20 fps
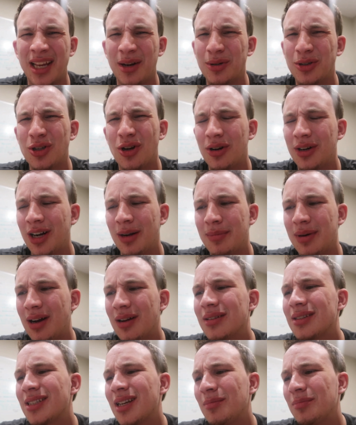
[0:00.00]
They were talking
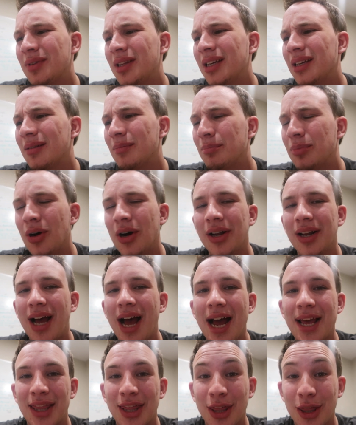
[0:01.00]
about something, but
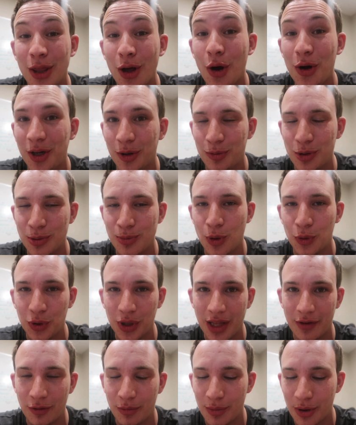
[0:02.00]
I thought it was
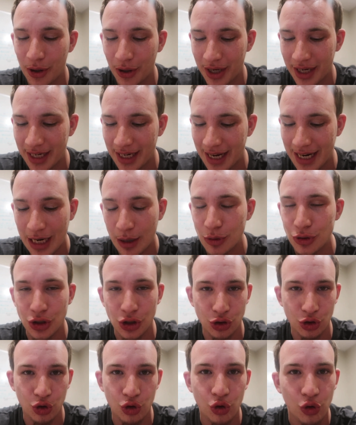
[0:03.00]
multi-level marketing, and I was
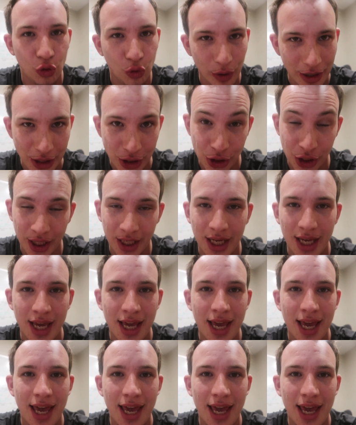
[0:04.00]
just cringing.